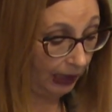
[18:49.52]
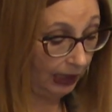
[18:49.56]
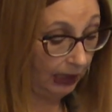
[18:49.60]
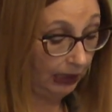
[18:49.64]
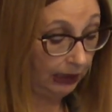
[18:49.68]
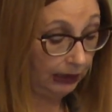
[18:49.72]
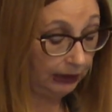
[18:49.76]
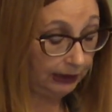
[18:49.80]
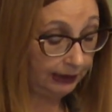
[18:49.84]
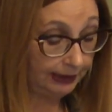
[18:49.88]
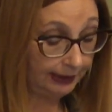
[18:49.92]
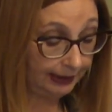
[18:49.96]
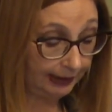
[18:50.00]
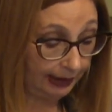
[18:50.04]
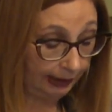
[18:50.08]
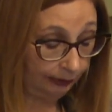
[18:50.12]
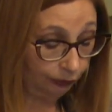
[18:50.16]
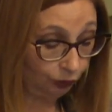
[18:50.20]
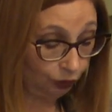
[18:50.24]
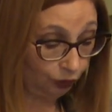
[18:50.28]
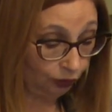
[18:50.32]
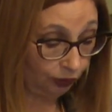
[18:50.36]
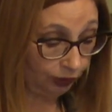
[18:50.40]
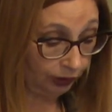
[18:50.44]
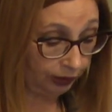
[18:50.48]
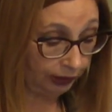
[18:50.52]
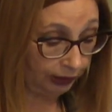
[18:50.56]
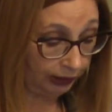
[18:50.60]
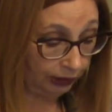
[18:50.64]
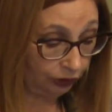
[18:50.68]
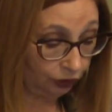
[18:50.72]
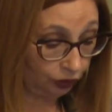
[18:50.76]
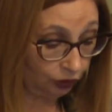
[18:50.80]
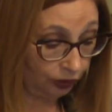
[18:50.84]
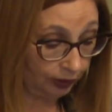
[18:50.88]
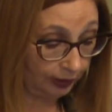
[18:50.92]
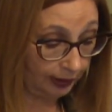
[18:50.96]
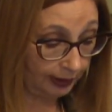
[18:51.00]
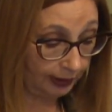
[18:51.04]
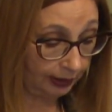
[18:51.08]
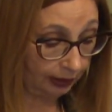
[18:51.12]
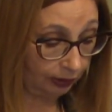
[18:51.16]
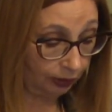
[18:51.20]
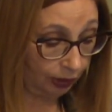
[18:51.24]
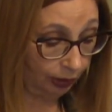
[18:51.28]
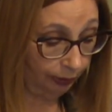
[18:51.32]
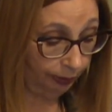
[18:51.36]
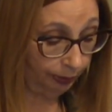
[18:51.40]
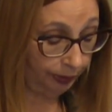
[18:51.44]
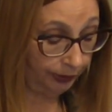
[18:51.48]
In some jurisdictions, the
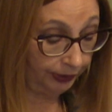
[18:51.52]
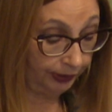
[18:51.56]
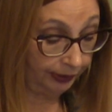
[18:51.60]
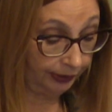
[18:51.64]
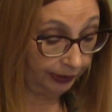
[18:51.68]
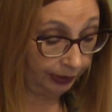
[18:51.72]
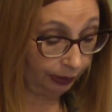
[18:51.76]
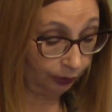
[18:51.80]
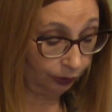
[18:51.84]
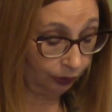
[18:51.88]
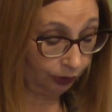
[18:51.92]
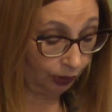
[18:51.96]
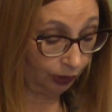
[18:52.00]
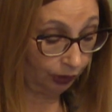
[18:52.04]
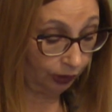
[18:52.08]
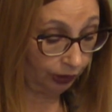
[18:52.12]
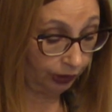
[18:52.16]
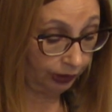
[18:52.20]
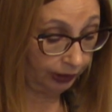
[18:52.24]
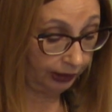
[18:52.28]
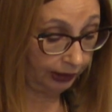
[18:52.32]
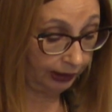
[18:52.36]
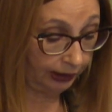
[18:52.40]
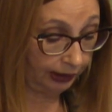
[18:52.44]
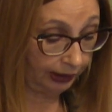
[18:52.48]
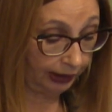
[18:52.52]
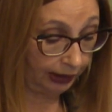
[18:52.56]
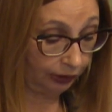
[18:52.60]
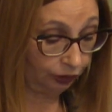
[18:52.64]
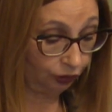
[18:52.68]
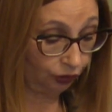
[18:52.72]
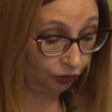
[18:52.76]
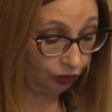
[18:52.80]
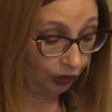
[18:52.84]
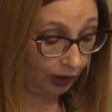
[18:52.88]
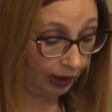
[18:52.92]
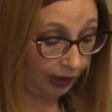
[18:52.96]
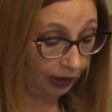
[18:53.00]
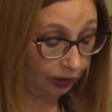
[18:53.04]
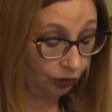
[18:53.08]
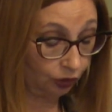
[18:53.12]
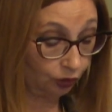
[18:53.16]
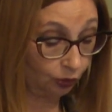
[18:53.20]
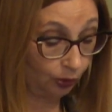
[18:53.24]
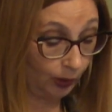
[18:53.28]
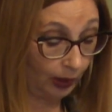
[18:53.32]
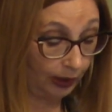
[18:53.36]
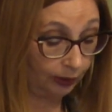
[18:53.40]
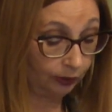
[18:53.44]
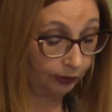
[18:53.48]
competent authority can charge
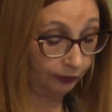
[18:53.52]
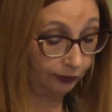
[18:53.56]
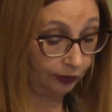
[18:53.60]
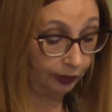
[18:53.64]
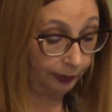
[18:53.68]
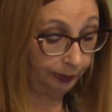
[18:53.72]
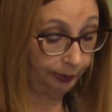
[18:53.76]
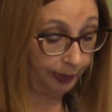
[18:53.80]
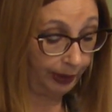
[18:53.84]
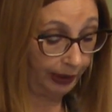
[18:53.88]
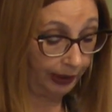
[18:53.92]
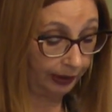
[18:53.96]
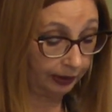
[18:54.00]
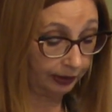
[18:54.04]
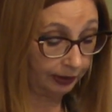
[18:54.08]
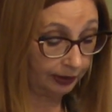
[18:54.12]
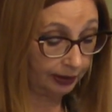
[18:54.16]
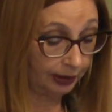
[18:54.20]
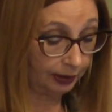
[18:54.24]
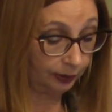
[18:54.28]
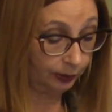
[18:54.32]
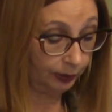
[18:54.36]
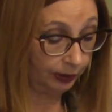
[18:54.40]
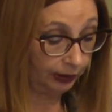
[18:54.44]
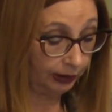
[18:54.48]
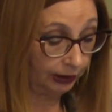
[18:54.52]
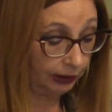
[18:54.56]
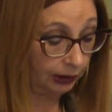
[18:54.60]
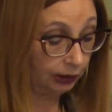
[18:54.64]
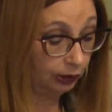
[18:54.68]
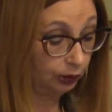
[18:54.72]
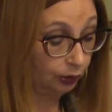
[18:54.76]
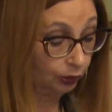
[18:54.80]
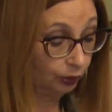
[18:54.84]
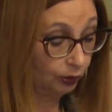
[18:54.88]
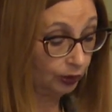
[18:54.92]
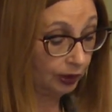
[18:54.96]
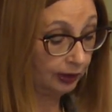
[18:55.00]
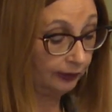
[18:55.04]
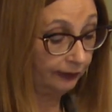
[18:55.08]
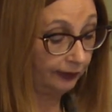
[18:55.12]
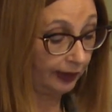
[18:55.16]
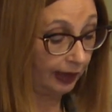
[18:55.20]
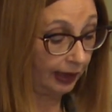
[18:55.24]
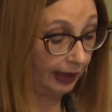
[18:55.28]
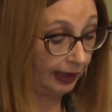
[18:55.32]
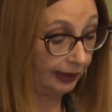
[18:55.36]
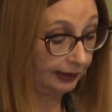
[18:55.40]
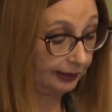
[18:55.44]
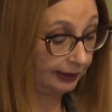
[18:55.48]
one of the parents with exclusive
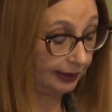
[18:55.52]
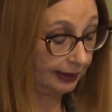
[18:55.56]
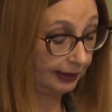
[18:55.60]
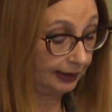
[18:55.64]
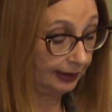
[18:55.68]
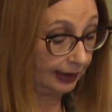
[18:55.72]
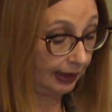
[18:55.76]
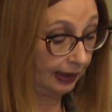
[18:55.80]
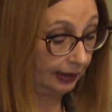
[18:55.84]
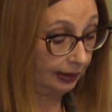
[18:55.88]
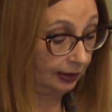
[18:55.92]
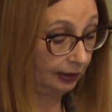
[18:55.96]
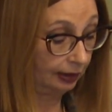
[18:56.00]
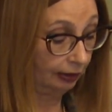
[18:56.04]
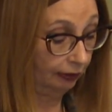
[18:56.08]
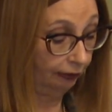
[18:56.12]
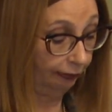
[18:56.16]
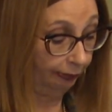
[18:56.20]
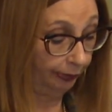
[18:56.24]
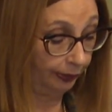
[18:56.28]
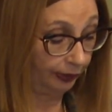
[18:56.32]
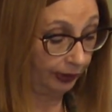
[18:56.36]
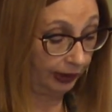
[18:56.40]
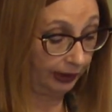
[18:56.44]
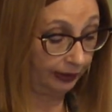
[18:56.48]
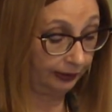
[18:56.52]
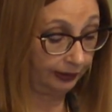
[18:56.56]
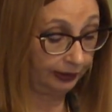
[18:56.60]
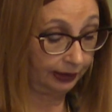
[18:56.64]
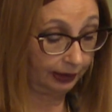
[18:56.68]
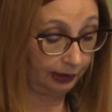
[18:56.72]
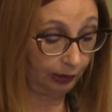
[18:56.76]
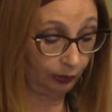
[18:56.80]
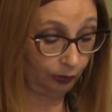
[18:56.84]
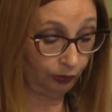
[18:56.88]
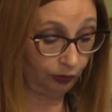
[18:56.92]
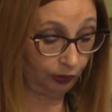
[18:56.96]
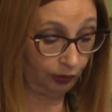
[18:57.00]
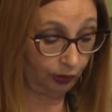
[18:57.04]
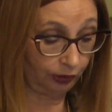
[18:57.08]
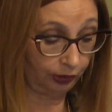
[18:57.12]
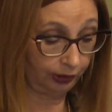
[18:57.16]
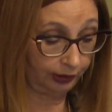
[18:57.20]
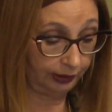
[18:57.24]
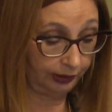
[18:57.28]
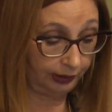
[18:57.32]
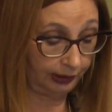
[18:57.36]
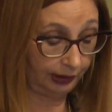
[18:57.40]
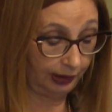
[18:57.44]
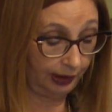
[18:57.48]
exercise of parental
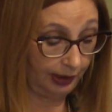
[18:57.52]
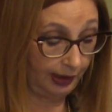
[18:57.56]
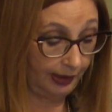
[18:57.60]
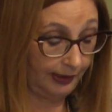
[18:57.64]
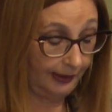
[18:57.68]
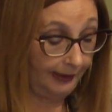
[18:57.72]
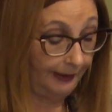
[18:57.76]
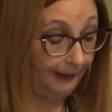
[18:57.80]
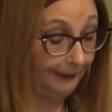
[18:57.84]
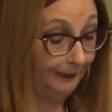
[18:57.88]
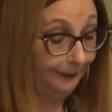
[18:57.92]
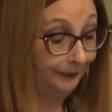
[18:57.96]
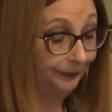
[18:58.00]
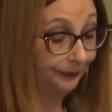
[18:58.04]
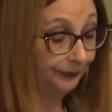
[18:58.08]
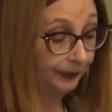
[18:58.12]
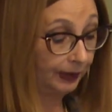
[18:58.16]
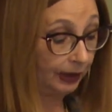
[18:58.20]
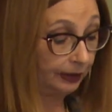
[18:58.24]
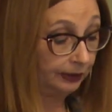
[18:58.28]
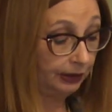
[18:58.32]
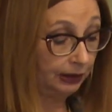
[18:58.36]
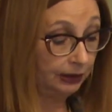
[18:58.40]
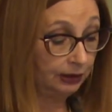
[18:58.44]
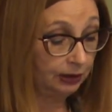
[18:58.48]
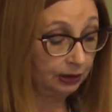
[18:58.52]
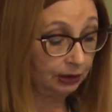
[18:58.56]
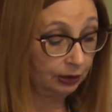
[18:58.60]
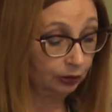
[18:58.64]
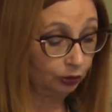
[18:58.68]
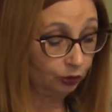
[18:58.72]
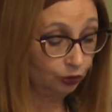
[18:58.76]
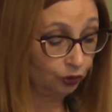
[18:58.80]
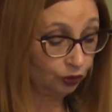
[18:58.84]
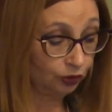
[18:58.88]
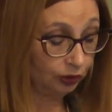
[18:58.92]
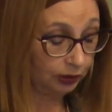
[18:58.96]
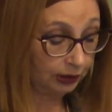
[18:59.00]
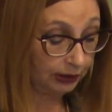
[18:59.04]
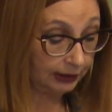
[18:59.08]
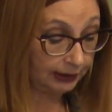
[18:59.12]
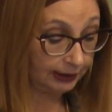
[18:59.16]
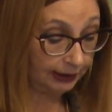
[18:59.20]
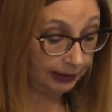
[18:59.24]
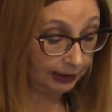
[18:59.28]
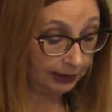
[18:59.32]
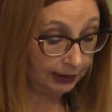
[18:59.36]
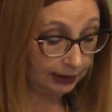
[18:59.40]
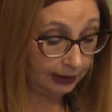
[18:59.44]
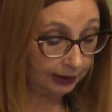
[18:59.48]
authority. This solution
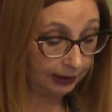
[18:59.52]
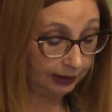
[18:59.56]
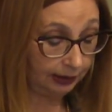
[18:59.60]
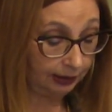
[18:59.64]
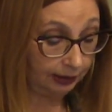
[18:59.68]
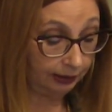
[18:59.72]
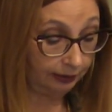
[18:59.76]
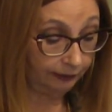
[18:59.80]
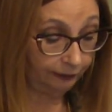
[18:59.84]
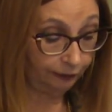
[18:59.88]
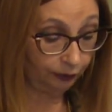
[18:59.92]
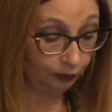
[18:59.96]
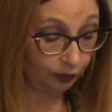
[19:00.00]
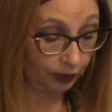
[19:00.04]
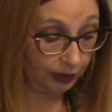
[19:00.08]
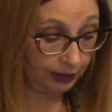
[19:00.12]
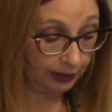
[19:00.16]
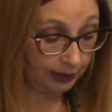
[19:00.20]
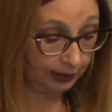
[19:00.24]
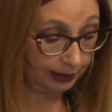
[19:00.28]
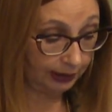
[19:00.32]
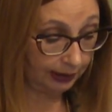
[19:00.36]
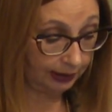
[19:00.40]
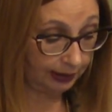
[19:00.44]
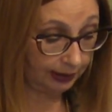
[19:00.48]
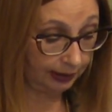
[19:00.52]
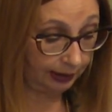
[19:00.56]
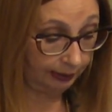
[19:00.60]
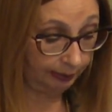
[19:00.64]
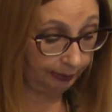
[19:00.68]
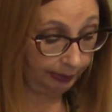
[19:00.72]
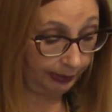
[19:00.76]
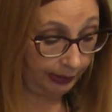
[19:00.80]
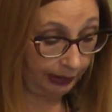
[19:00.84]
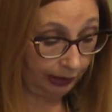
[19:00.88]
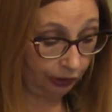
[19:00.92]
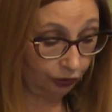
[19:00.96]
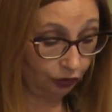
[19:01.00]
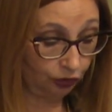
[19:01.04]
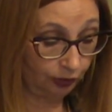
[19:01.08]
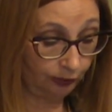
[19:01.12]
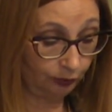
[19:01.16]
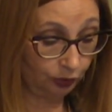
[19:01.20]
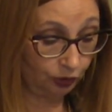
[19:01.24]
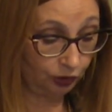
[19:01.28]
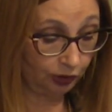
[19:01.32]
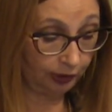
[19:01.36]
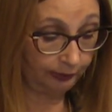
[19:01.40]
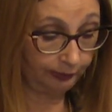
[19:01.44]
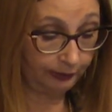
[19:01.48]
exists, for instance, in Belgium,
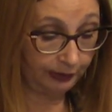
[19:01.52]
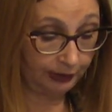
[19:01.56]
Germany,